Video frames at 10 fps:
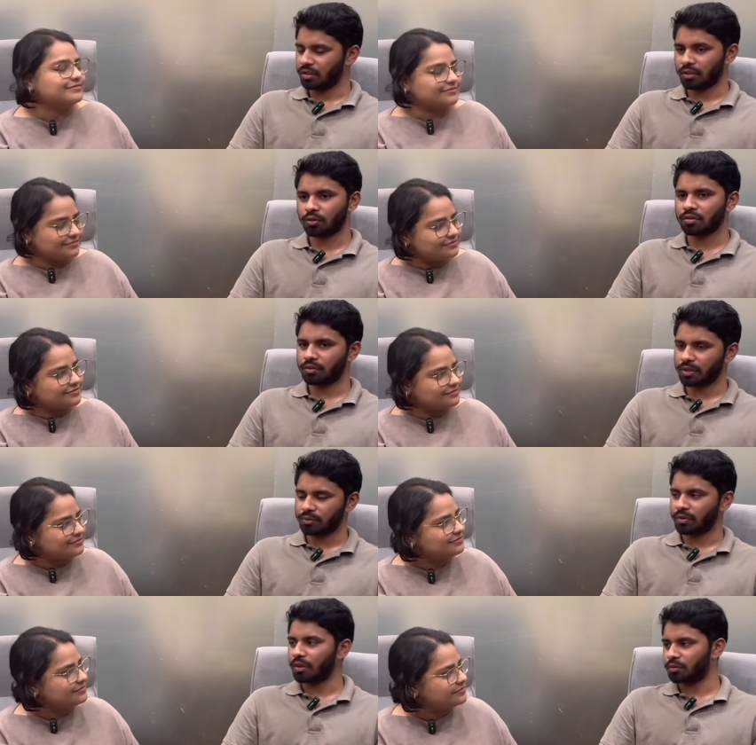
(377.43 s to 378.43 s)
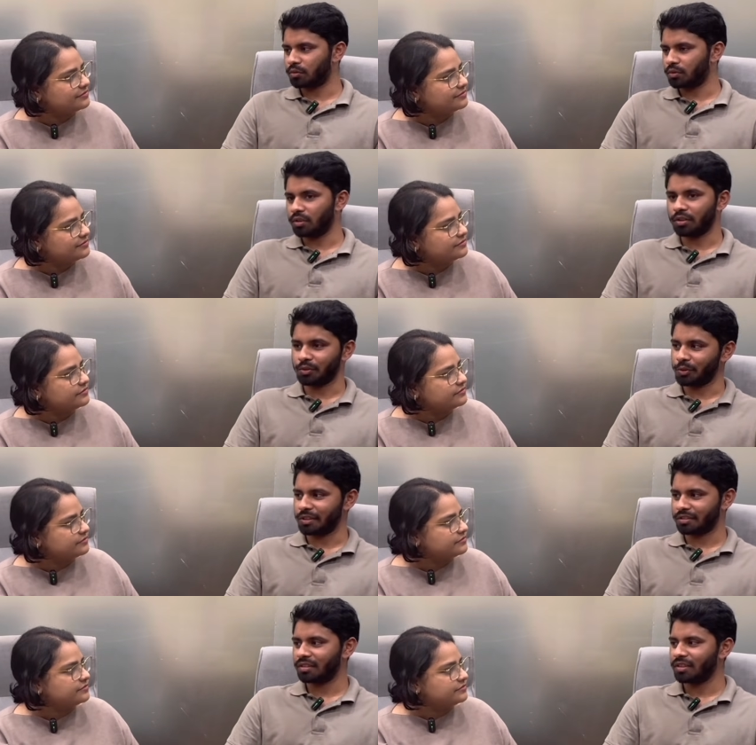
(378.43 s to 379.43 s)
Speaker 1: and roster wise we have to uh, do
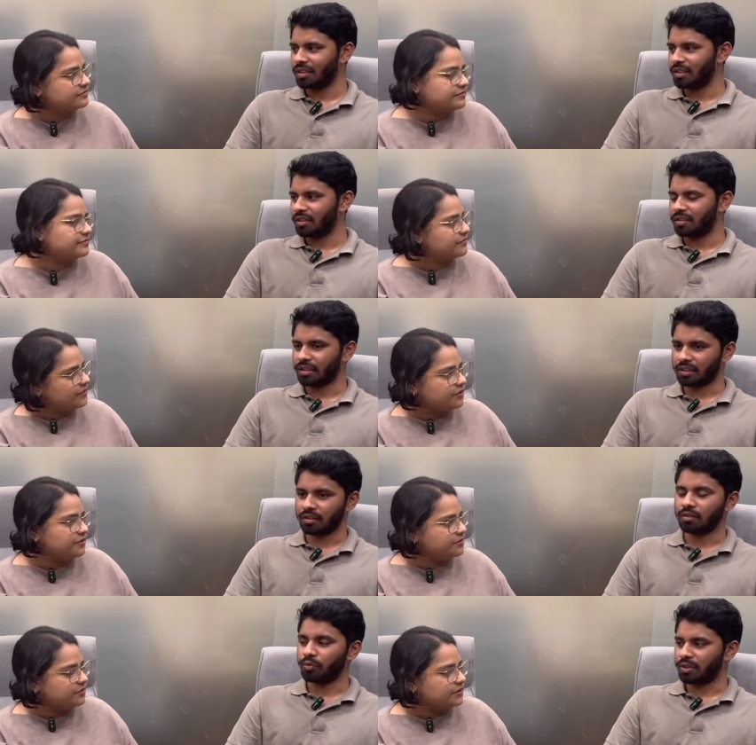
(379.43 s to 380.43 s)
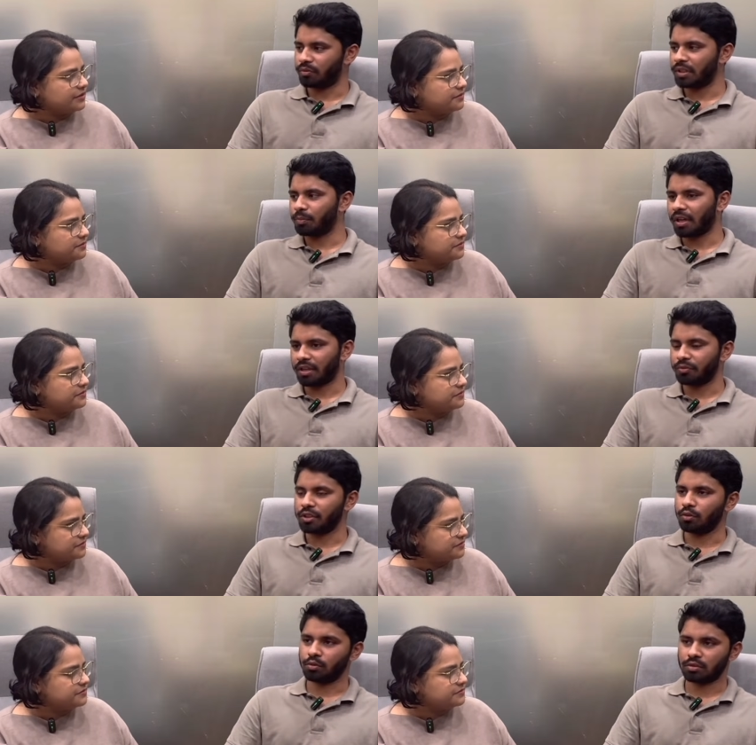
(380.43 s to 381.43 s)
it like one week prior. We
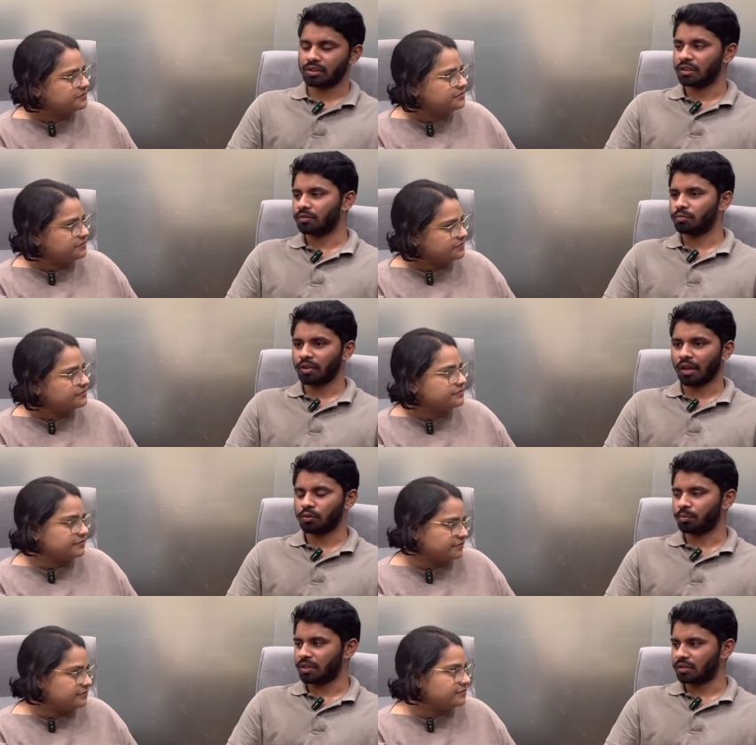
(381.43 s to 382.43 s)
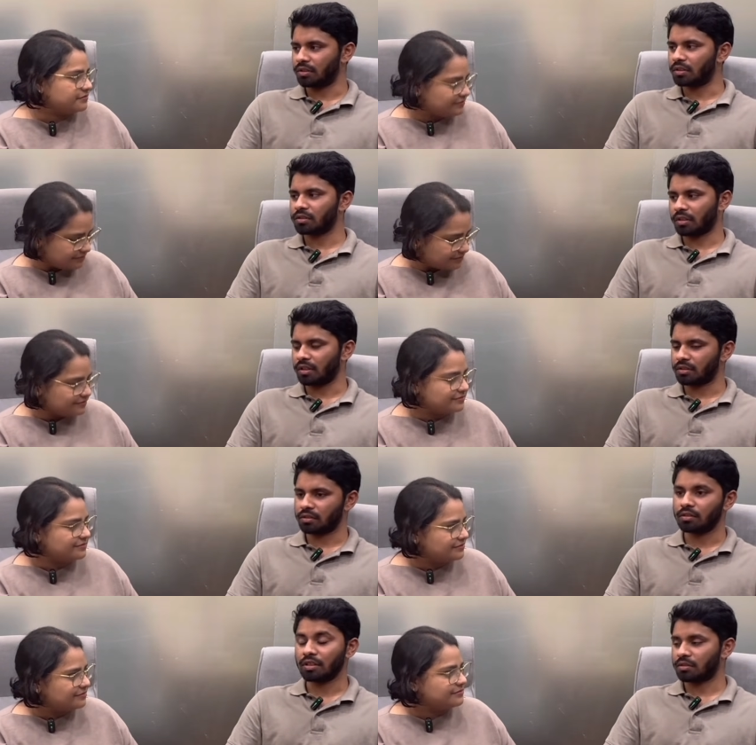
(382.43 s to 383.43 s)
know we have to present this okay. case,
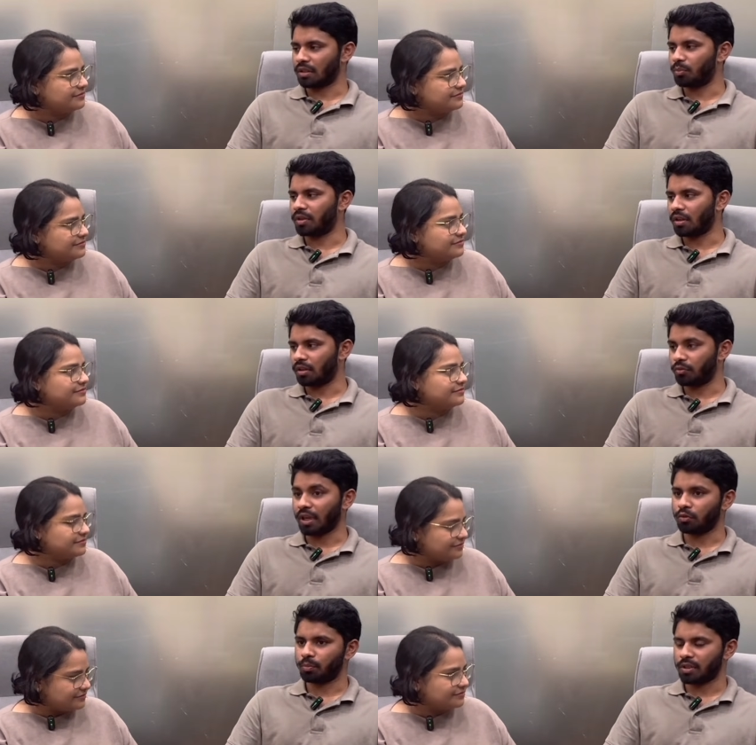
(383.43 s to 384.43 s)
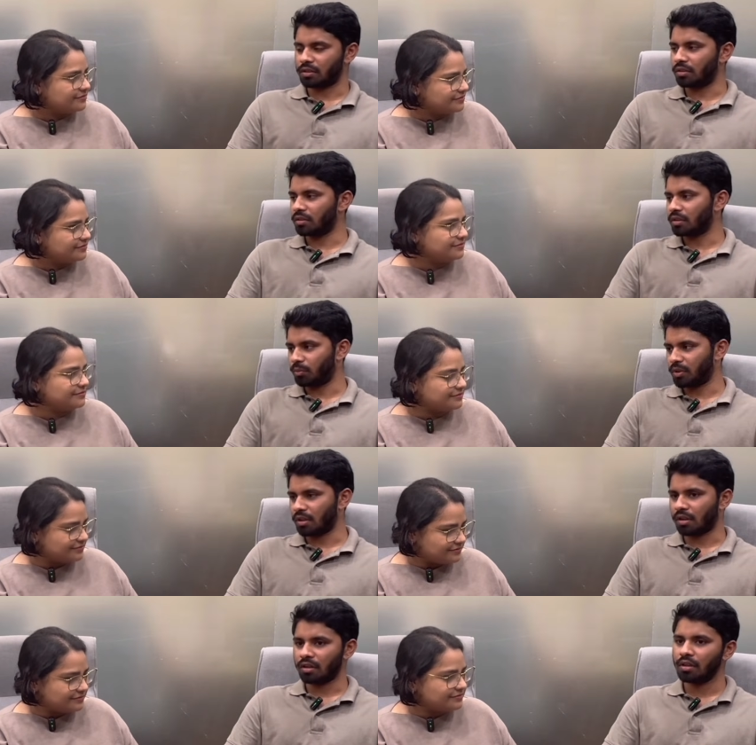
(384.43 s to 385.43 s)
this seminar, we have to present this okay.
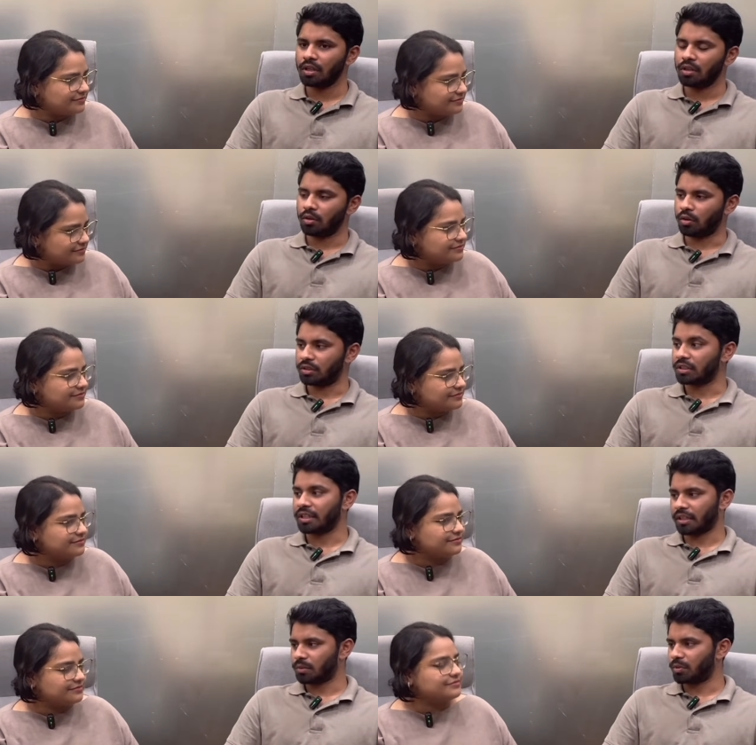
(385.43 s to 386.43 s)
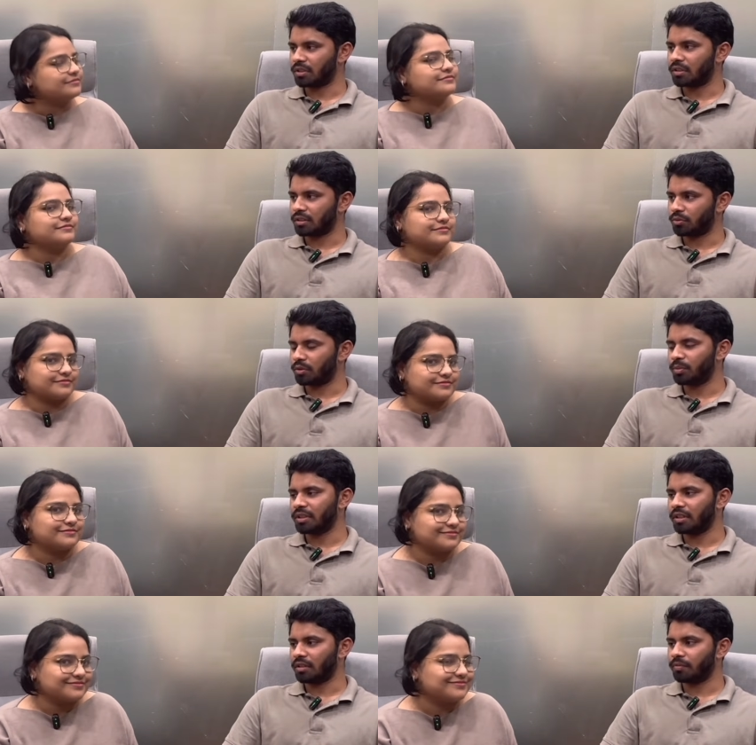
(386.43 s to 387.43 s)
seminar, or the case presentation will be
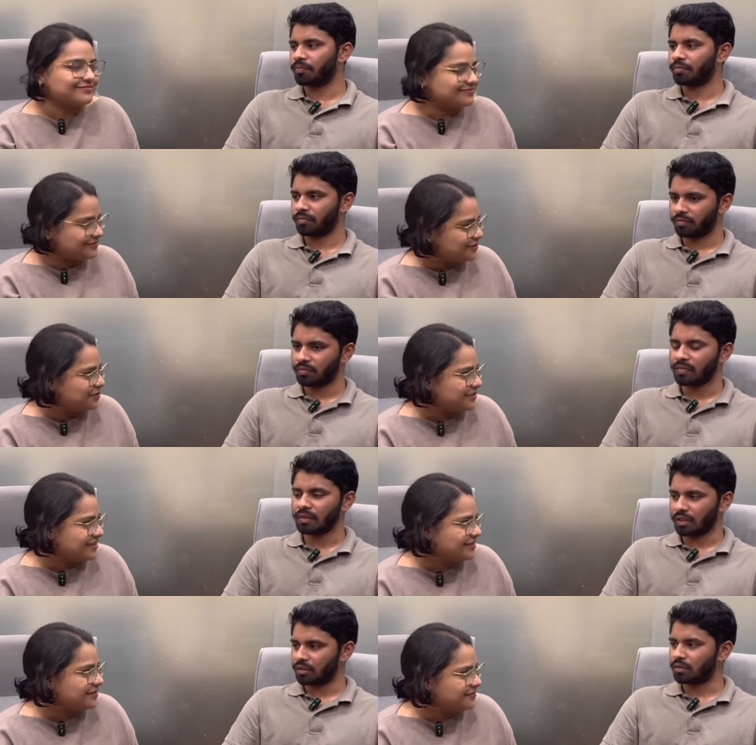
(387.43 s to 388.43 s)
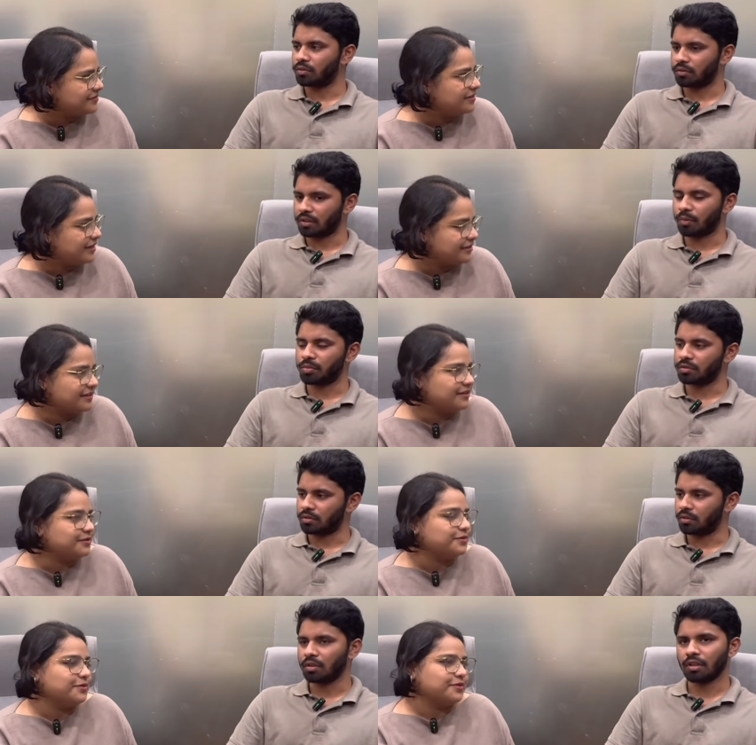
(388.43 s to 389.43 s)
there. Okay. Like that like
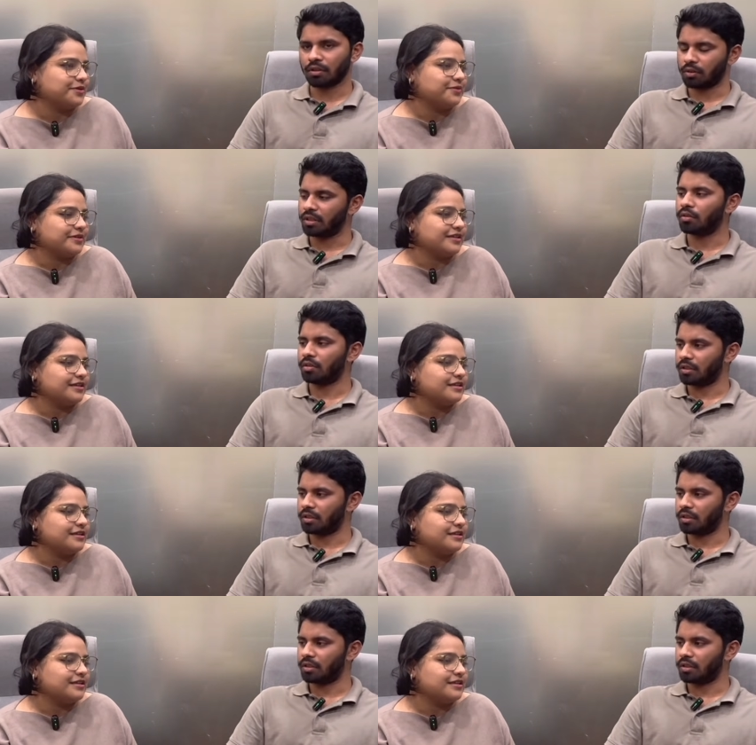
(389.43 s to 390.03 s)
happens. That. Okay, okay.